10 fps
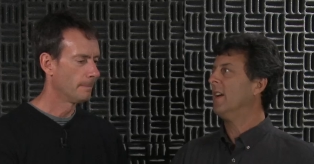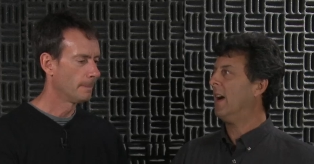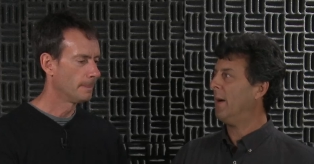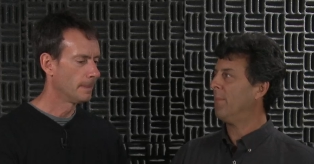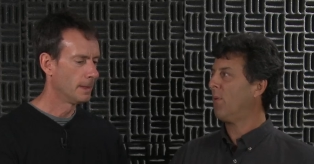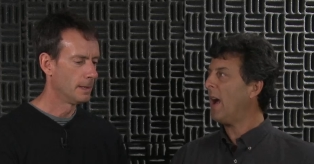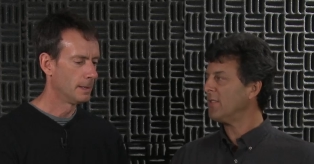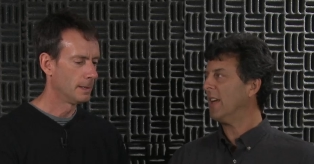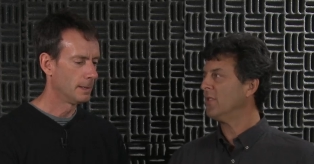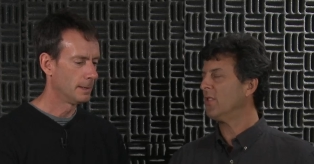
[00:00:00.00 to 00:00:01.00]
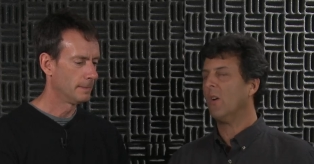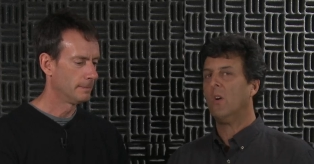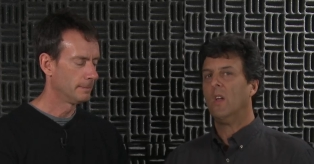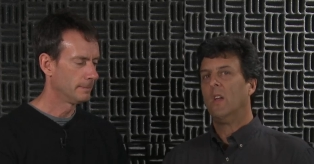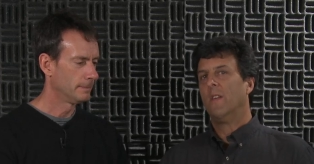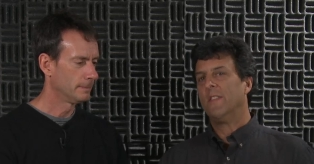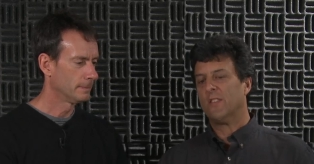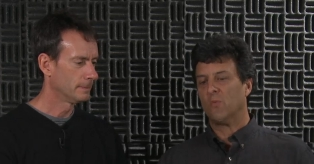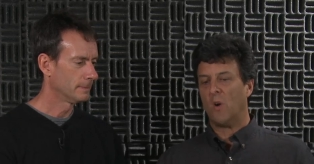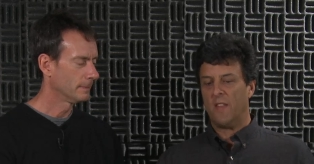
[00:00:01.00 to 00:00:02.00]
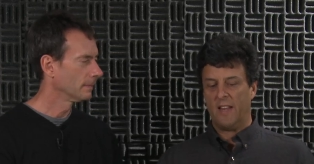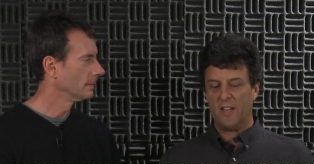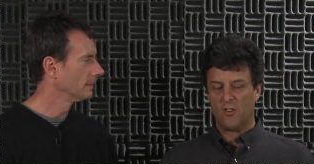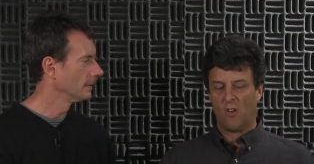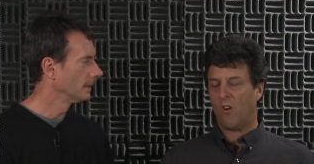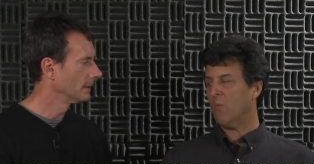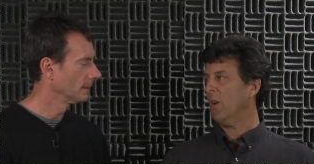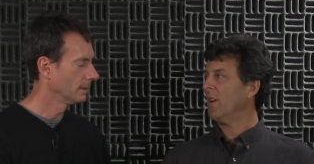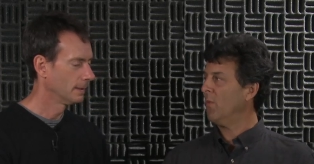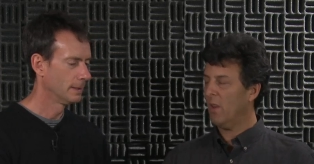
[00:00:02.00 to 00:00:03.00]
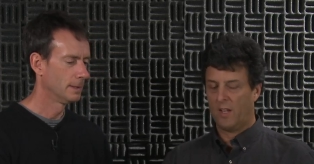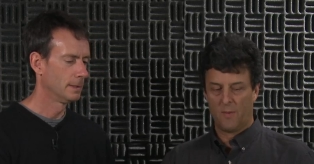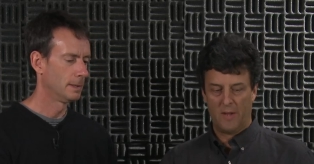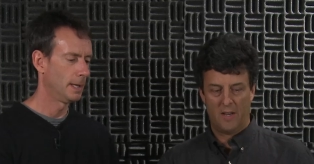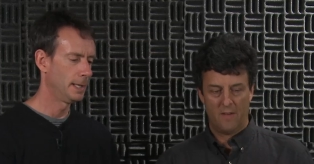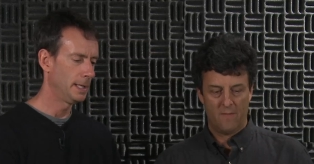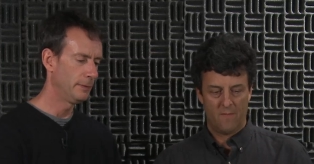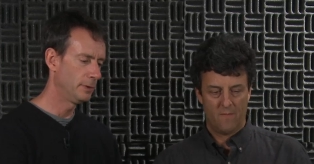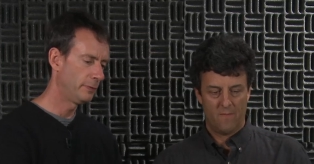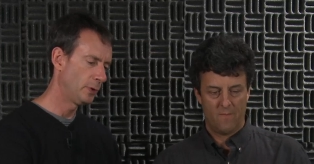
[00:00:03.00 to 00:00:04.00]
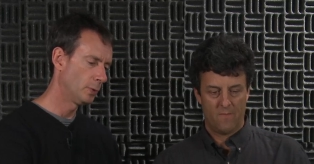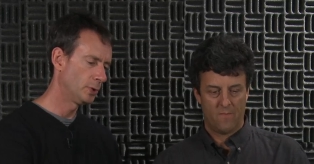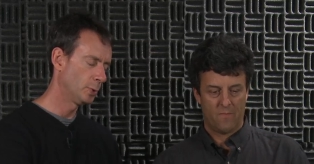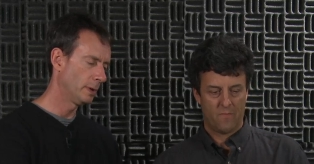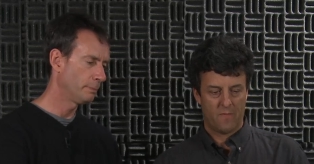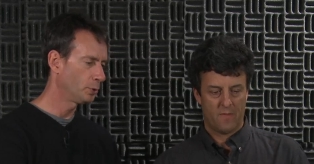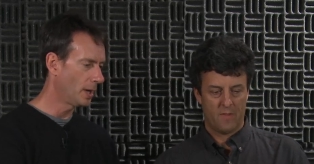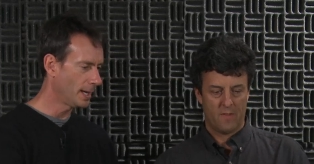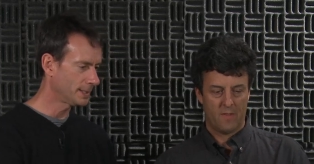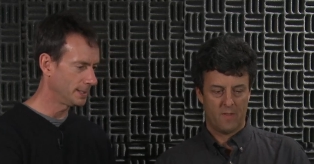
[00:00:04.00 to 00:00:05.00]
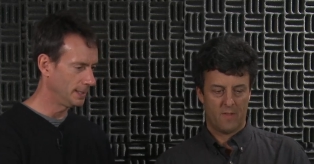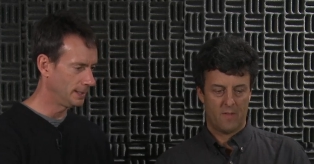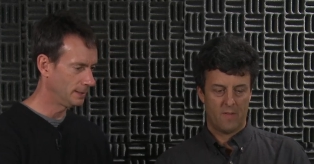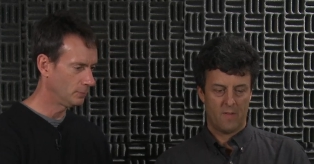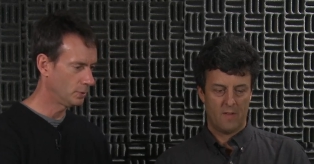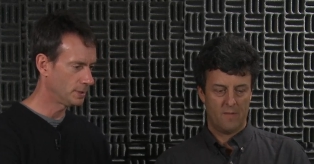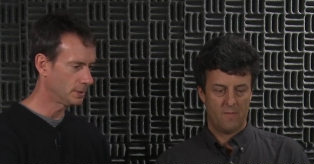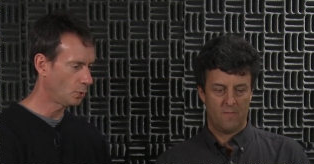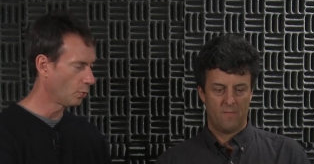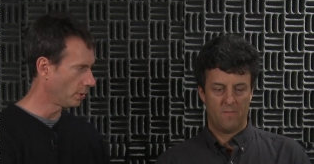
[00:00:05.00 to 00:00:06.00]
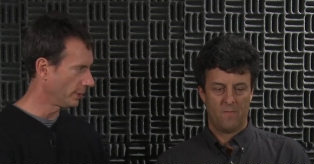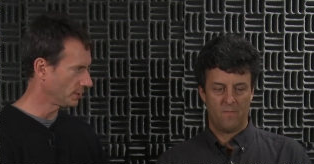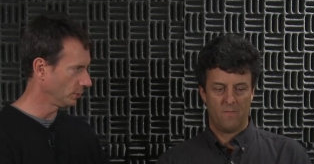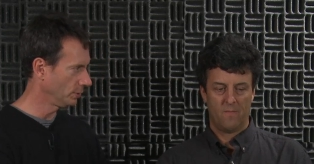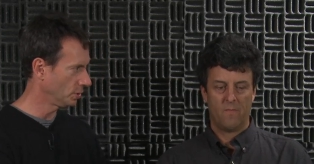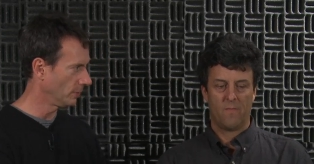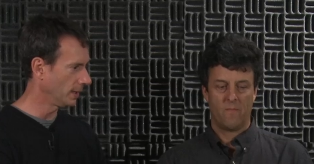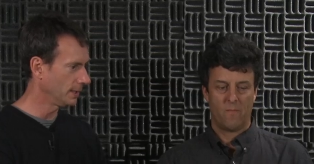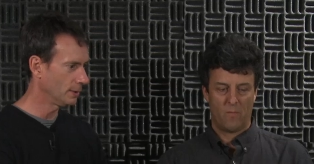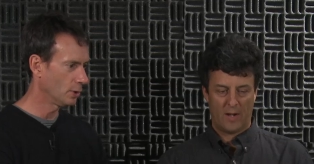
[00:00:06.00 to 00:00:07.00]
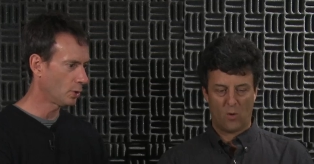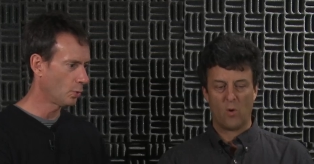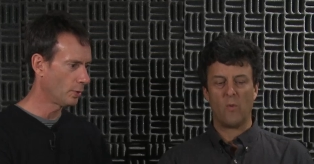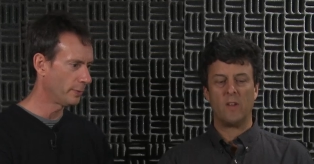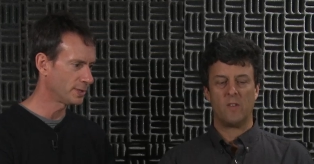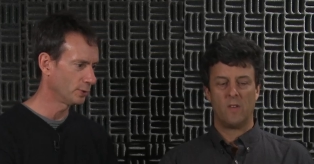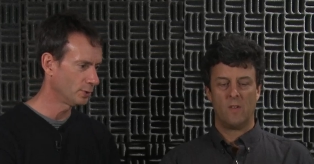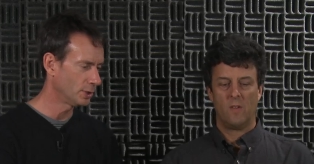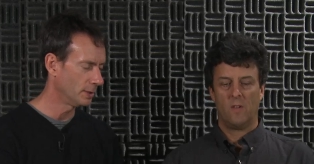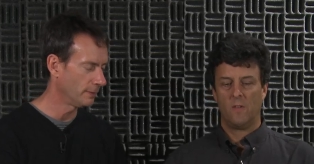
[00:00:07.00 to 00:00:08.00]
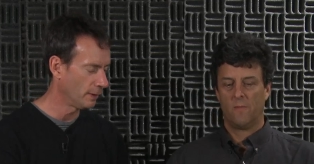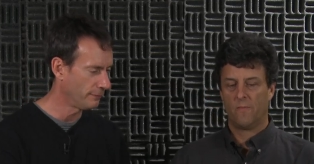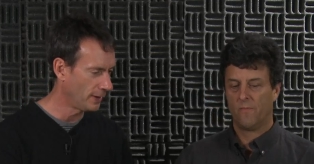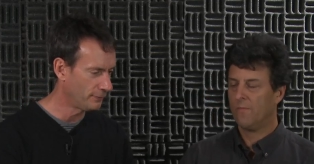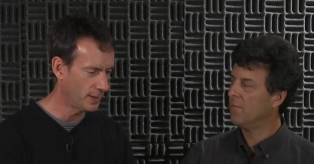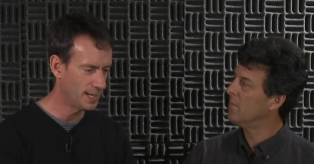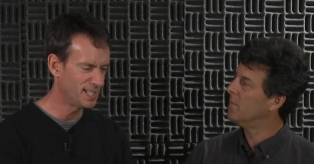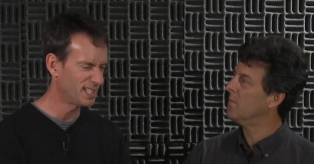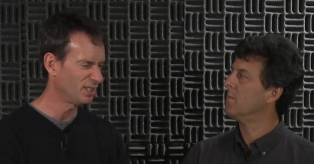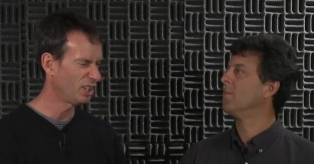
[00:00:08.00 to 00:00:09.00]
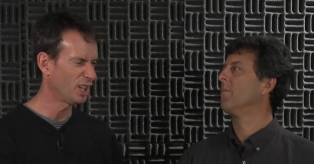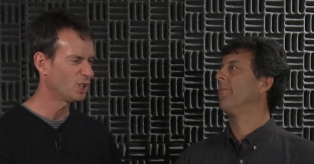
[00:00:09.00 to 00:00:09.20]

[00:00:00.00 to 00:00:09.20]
Speaker 1: uh, process. So this is where the additional hardware can really come in.
Speaker 2: And even if you were doing proxy, which is quarter resolution, right? right quarter, quarter resolution of, of, 5K is still like a